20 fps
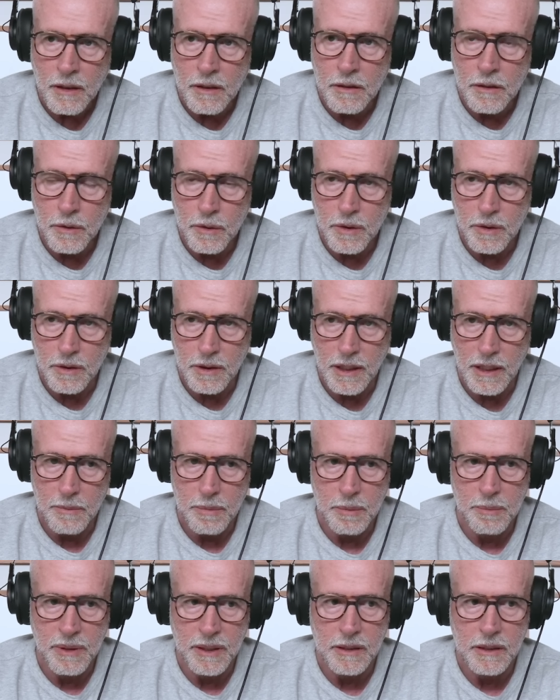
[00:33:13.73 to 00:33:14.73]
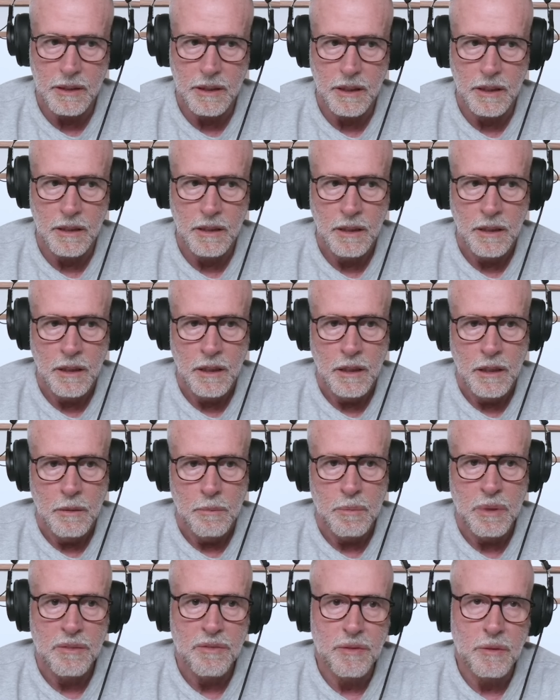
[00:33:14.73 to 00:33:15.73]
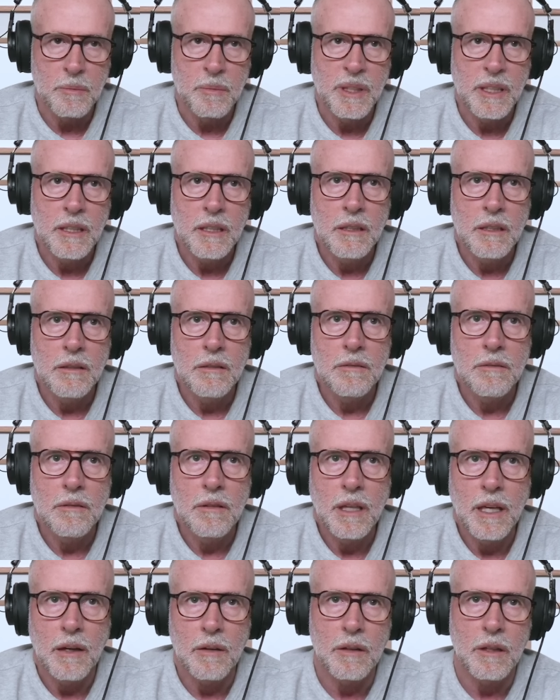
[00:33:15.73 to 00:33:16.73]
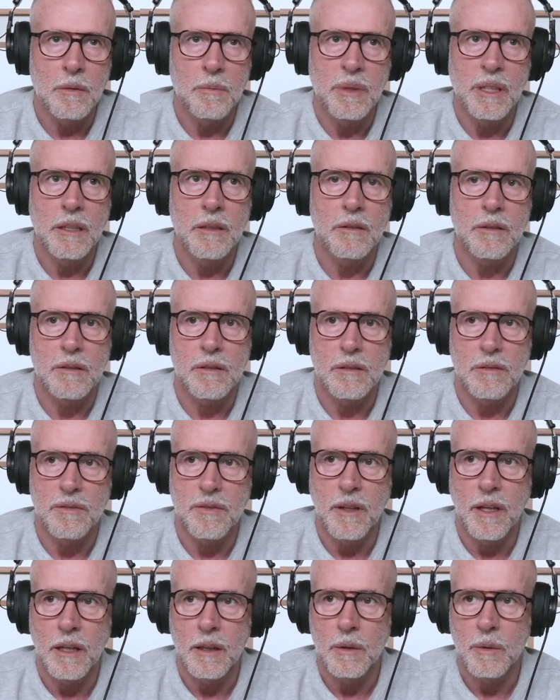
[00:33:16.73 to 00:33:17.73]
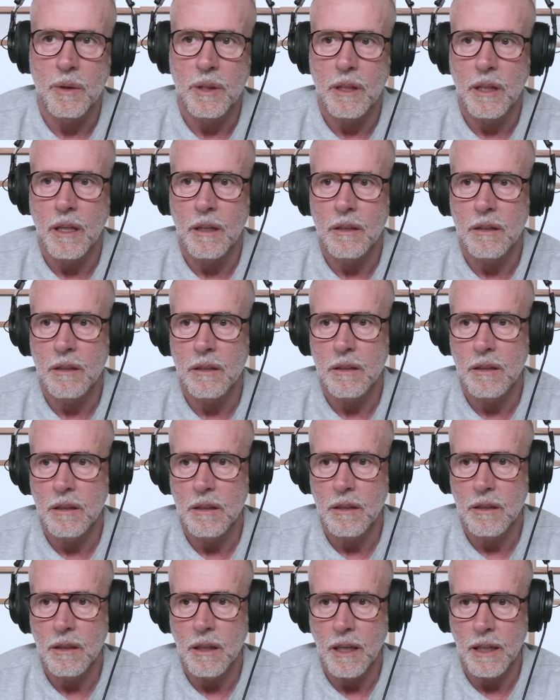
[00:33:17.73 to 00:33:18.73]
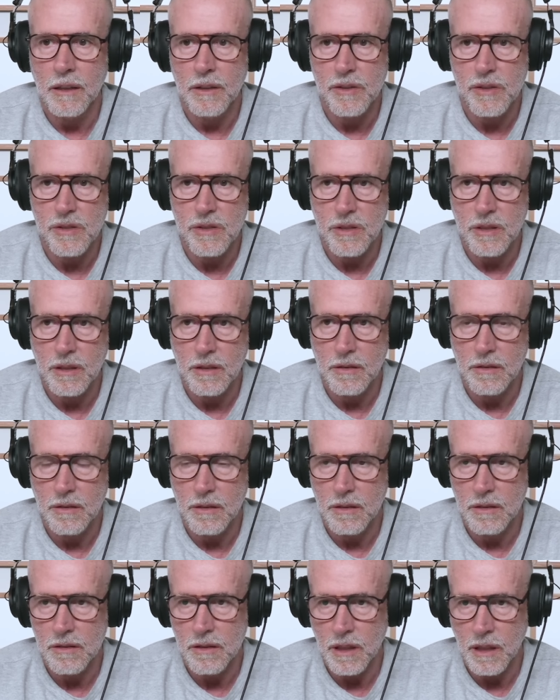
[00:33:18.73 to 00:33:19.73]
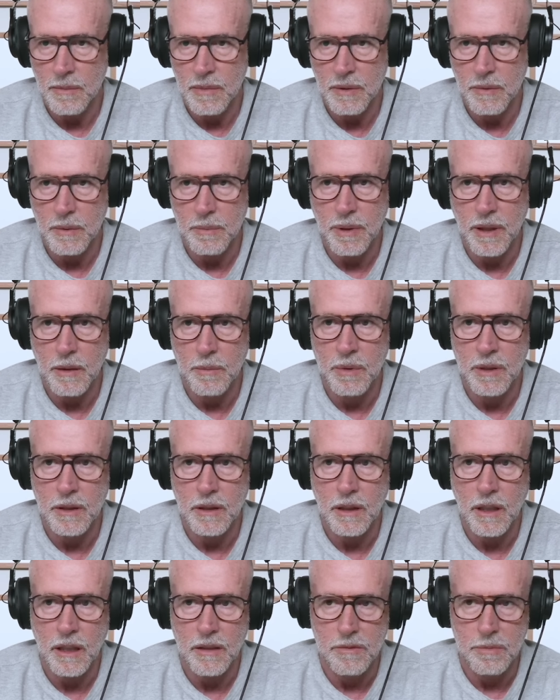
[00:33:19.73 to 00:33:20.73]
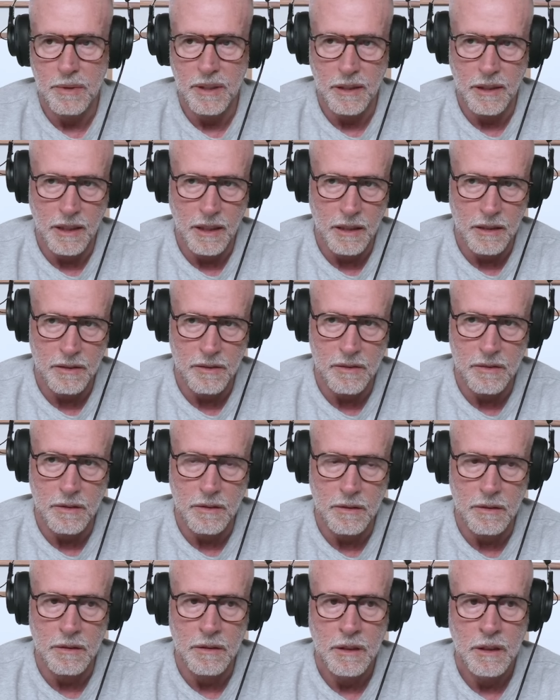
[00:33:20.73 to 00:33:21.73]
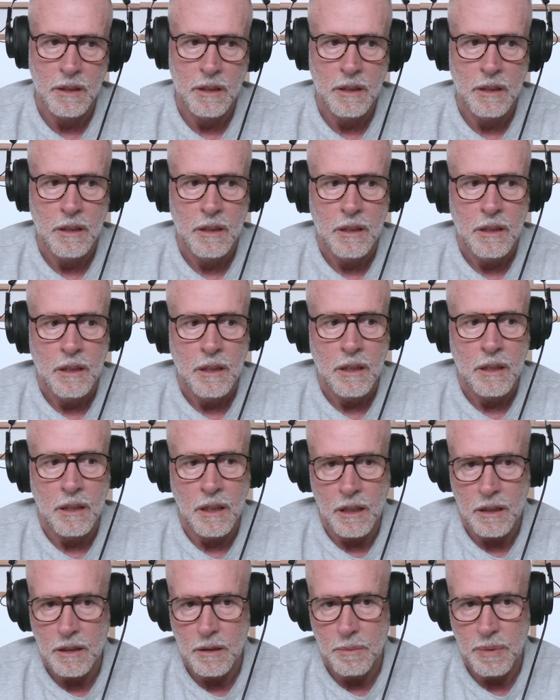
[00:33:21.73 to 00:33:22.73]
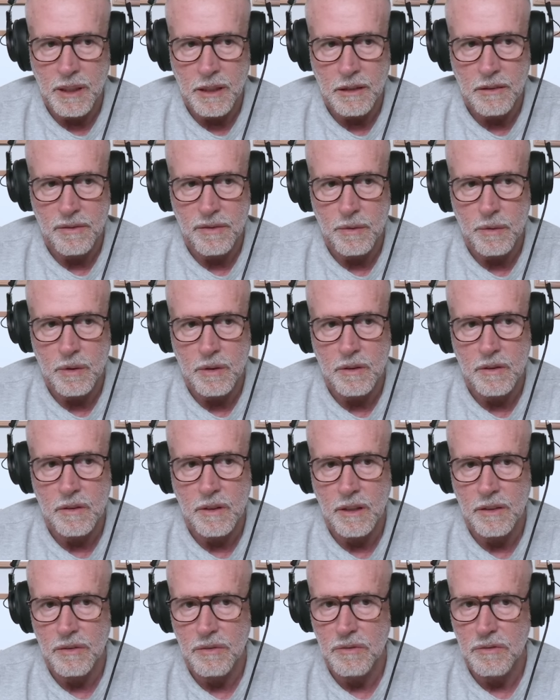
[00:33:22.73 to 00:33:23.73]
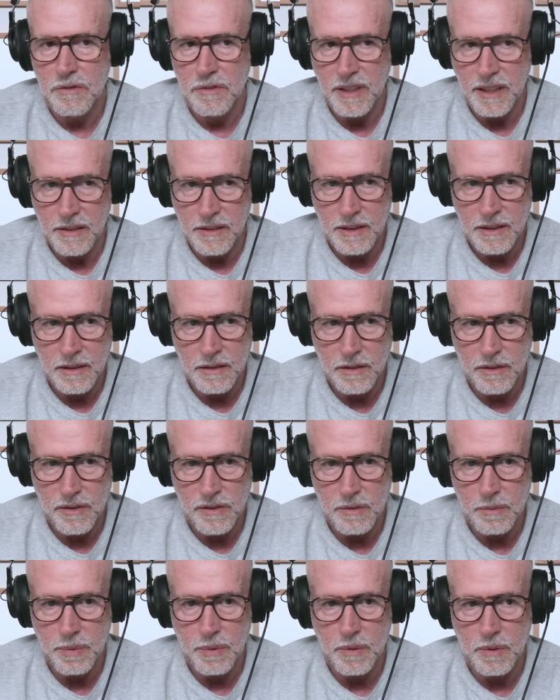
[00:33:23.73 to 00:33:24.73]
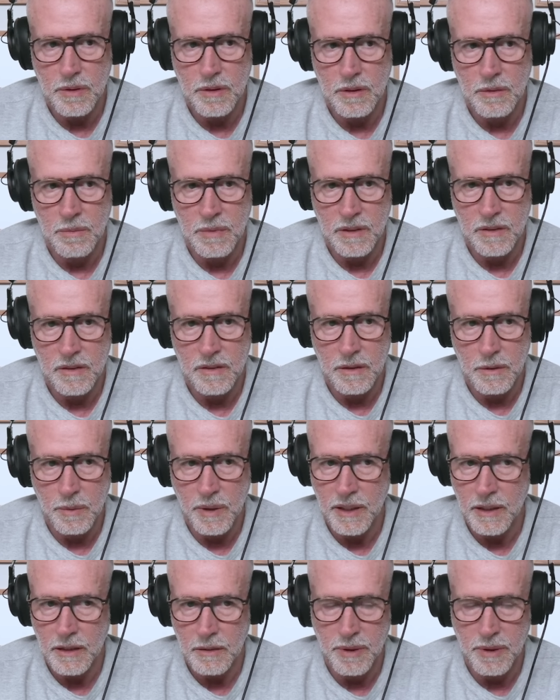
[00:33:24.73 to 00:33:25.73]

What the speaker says: nuclear capability. But for me, the outcome here is the following. I think the IRGC, or the Islamic Republic, has been a cancer. An occupying force has very little support amongst the Iranian